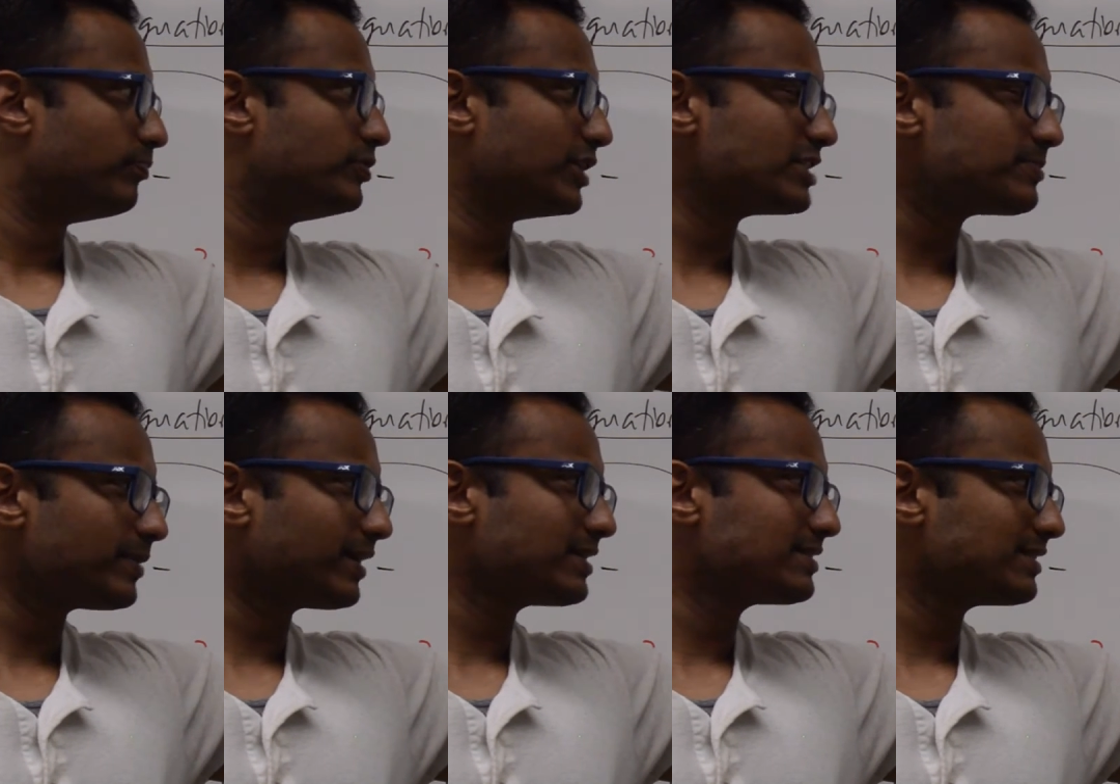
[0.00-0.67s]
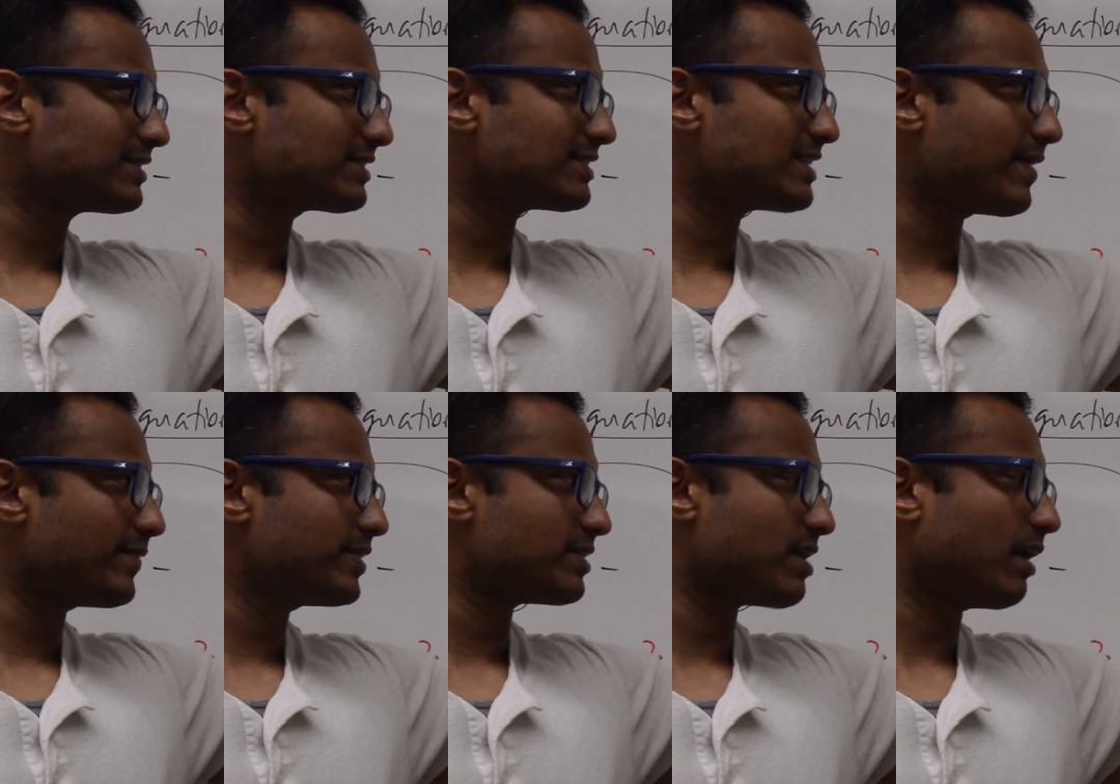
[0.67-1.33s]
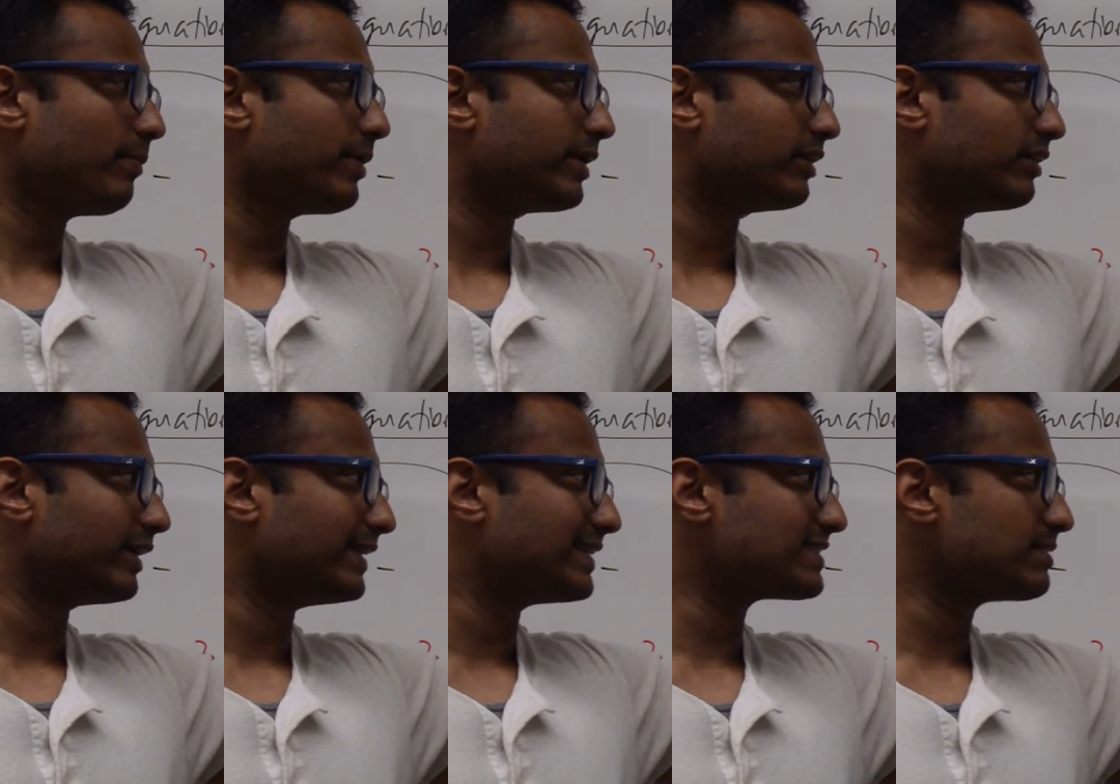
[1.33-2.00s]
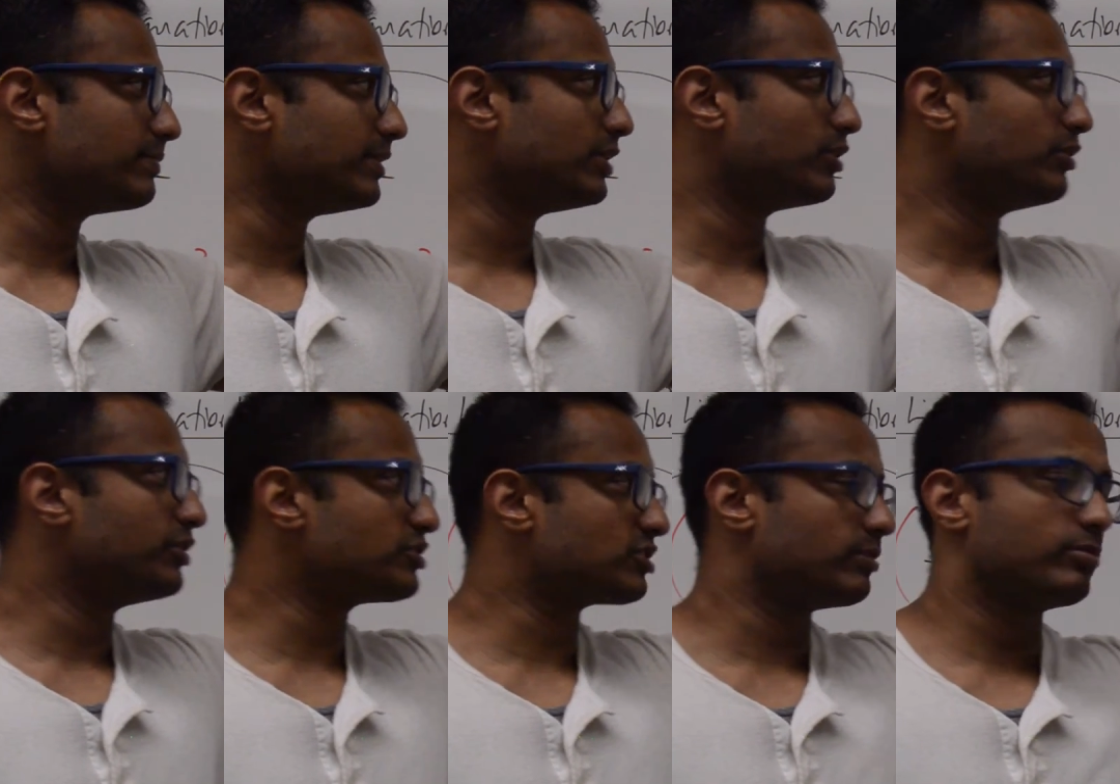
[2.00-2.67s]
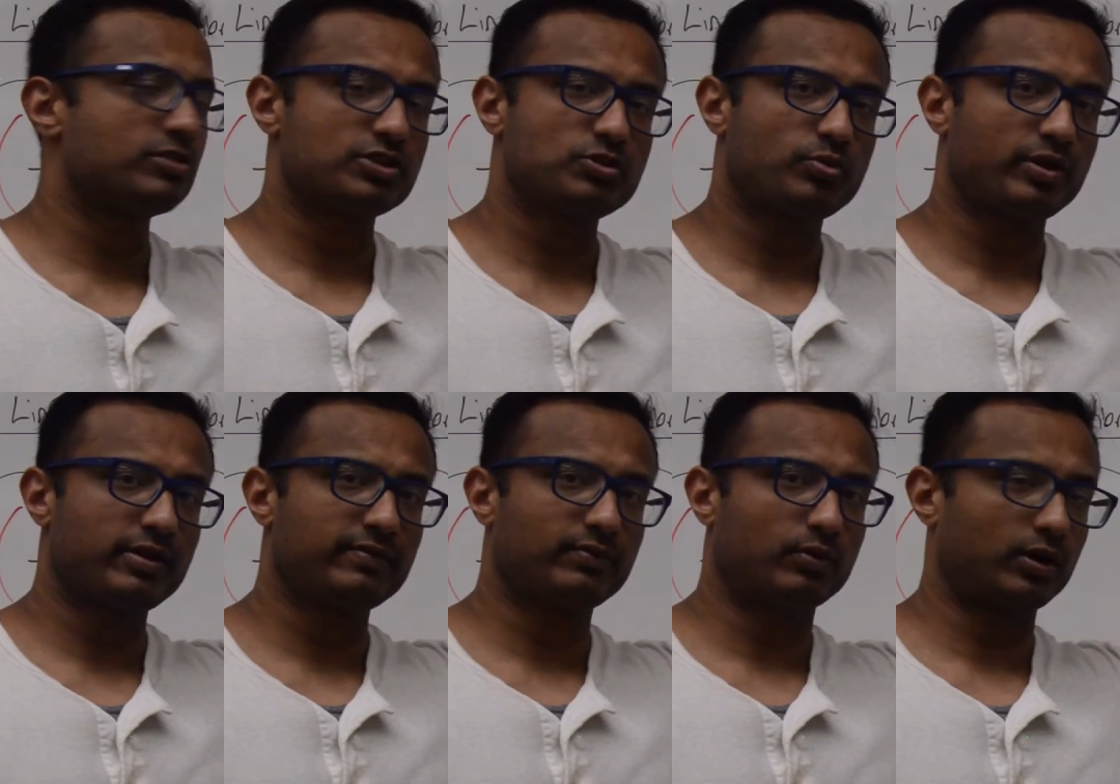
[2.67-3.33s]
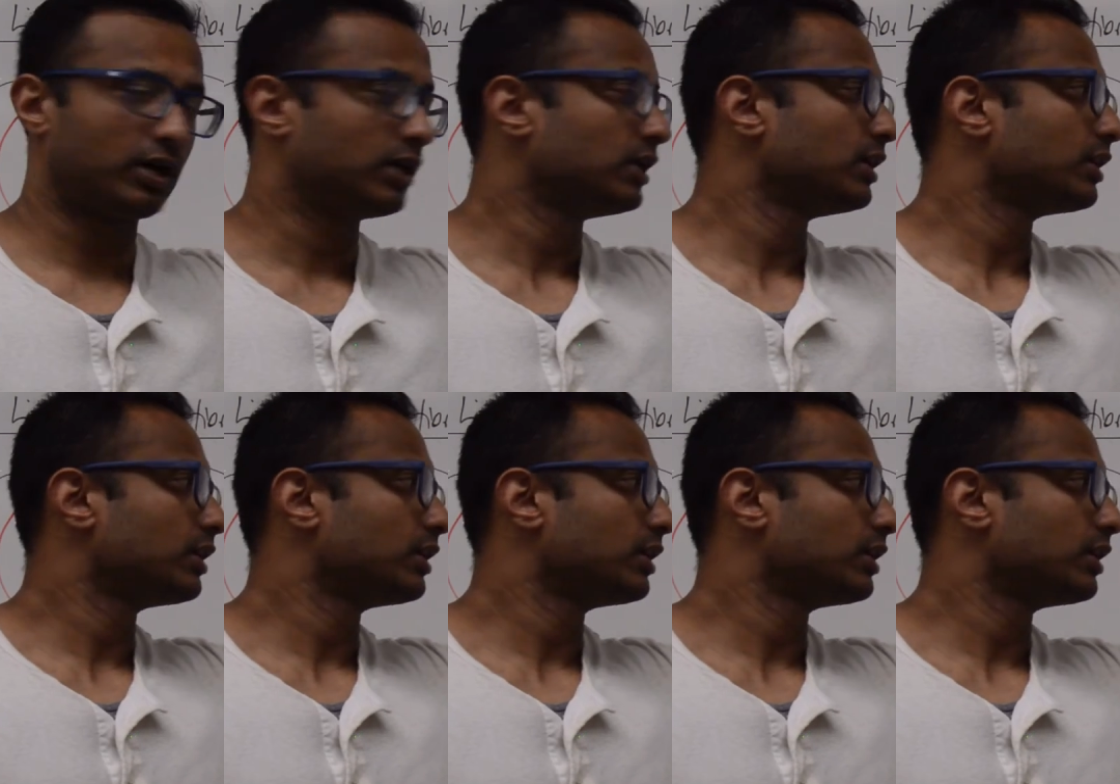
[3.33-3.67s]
Just because this doesn't have a denominator, it doesn't mean you don't distribute the 24.